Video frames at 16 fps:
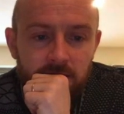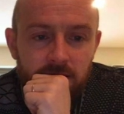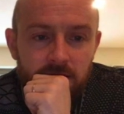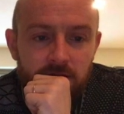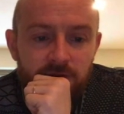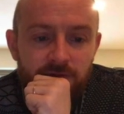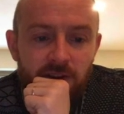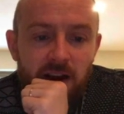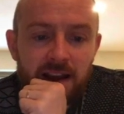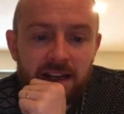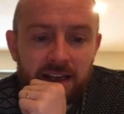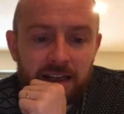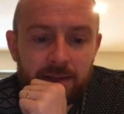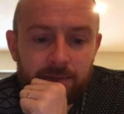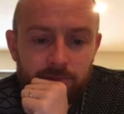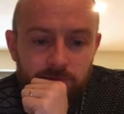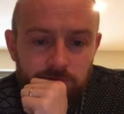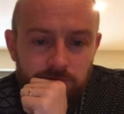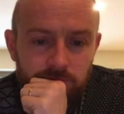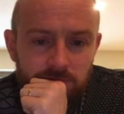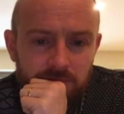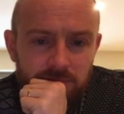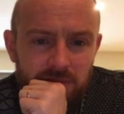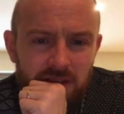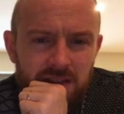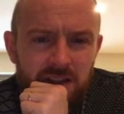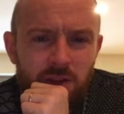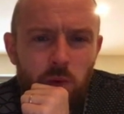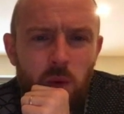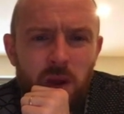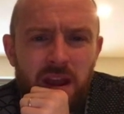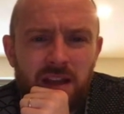Finally,
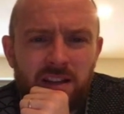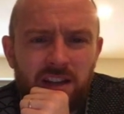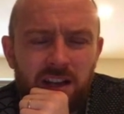another weird